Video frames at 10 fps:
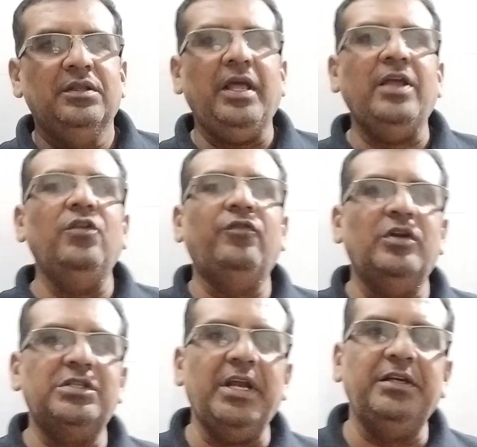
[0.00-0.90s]
Thank you for
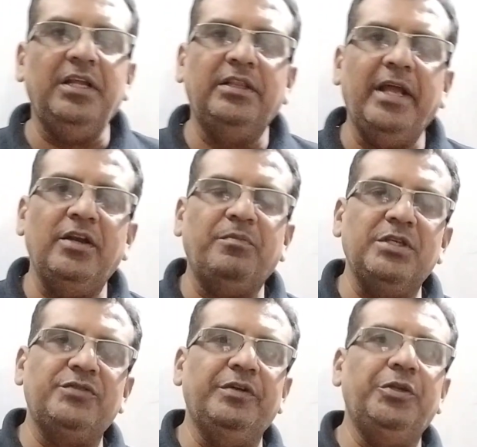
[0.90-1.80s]
staying till the end of
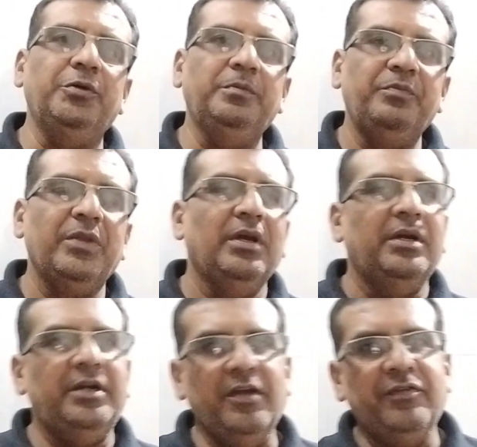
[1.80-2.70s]
this video.
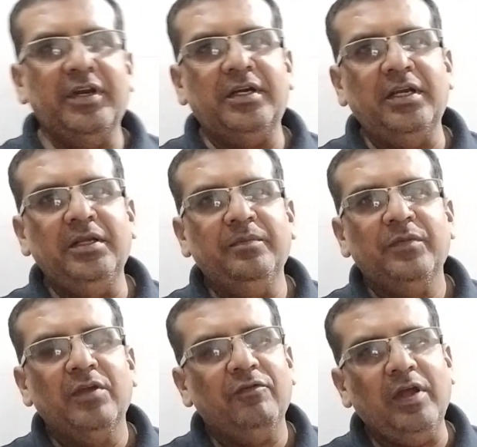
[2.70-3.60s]
Definitely
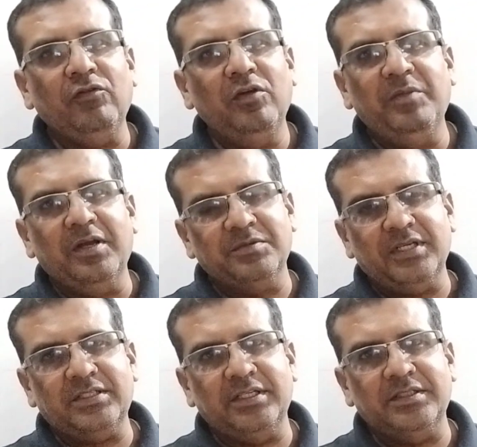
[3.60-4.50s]
when you will become
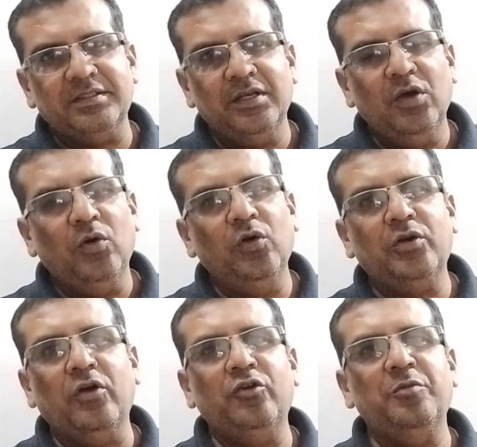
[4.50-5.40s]
success, whole
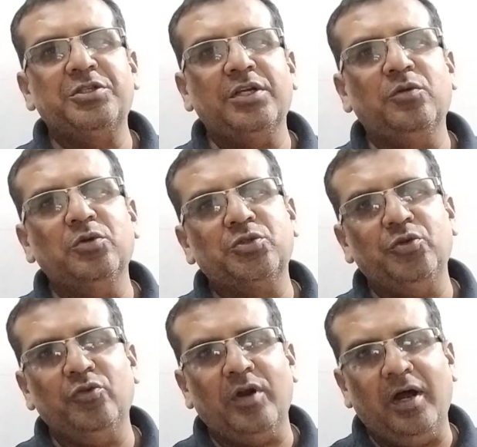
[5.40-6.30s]
contribution goes to
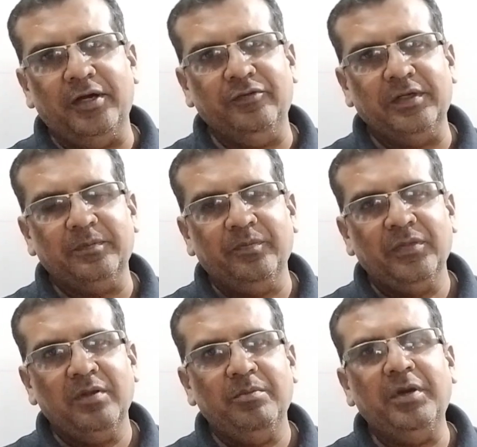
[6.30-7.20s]
your hard work.
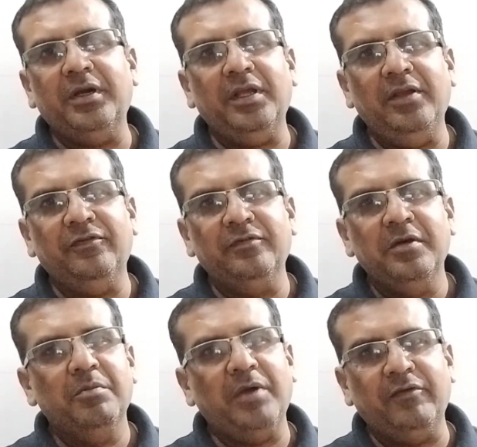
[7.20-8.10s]
But if
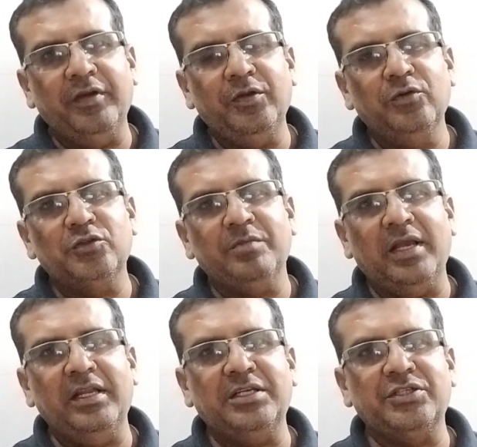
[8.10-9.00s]
my videos, my
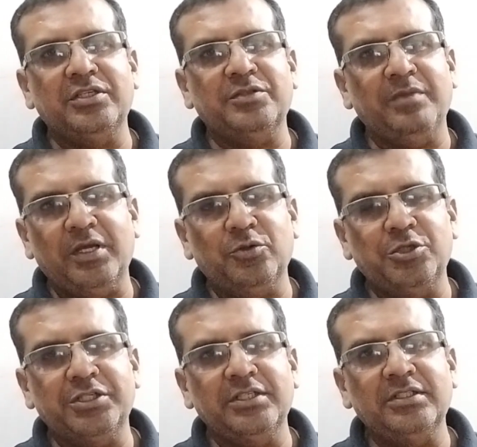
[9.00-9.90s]
lectures, my
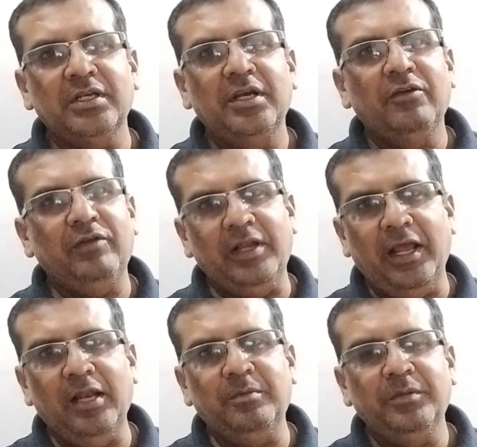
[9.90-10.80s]
questions will
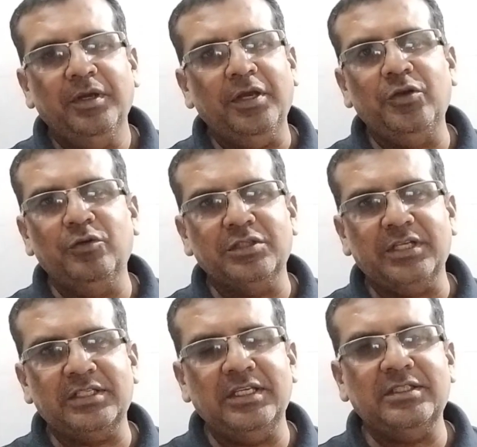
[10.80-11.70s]
help in your
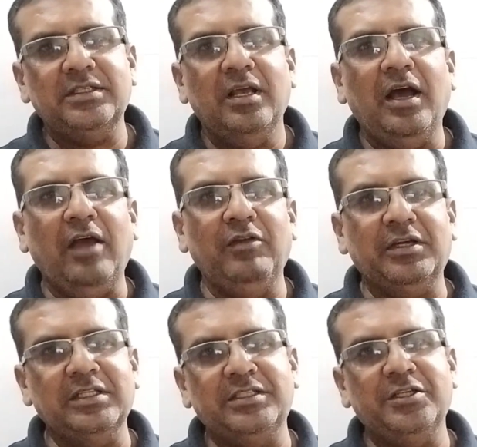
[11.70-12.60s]
success, I will
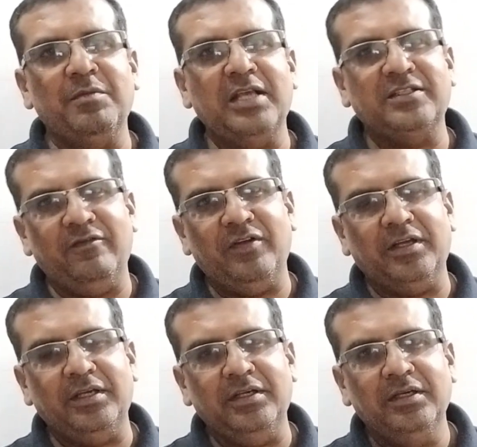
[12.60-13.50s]
consider myself
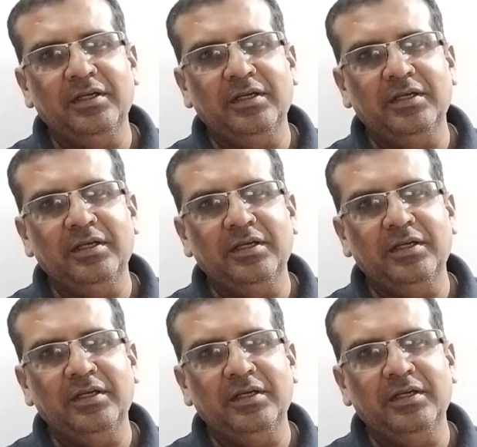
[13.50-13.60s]
lucky.